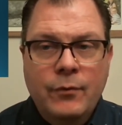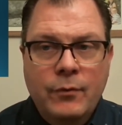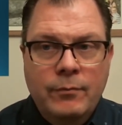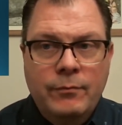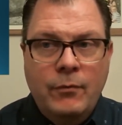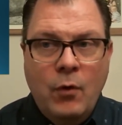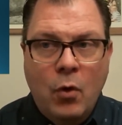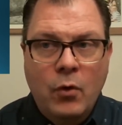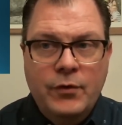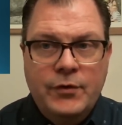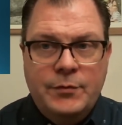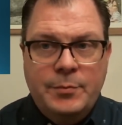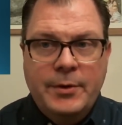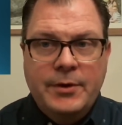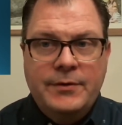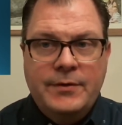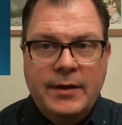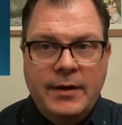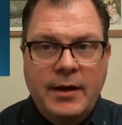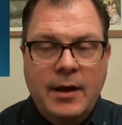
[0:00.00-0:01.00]
the Holy Spirit
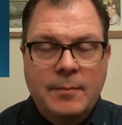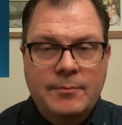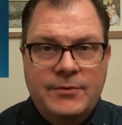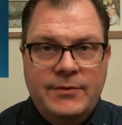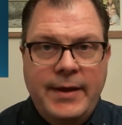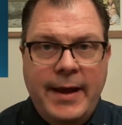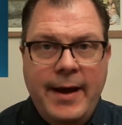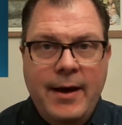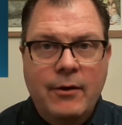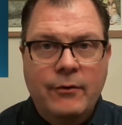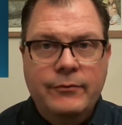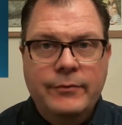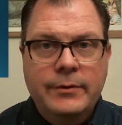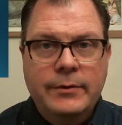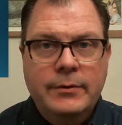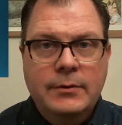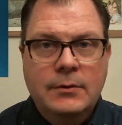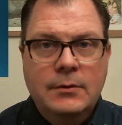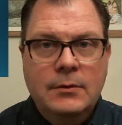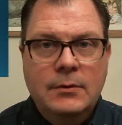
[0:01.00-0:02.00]
then comes down.
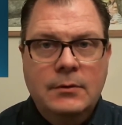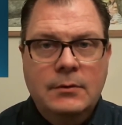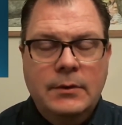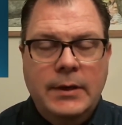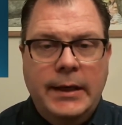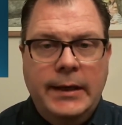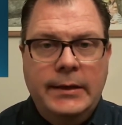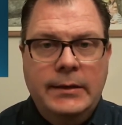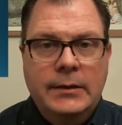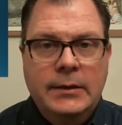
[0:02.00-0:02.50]
Okay?